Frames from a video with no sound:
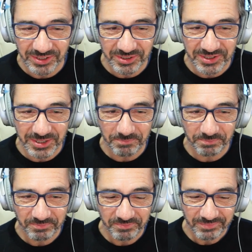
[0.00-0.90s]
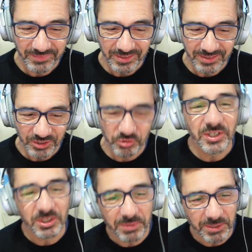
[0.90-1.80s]
That um, yeah,
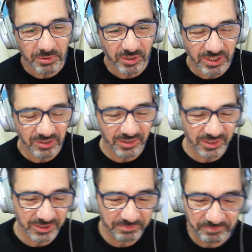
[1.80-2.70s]
absolutely. trendy people like you like.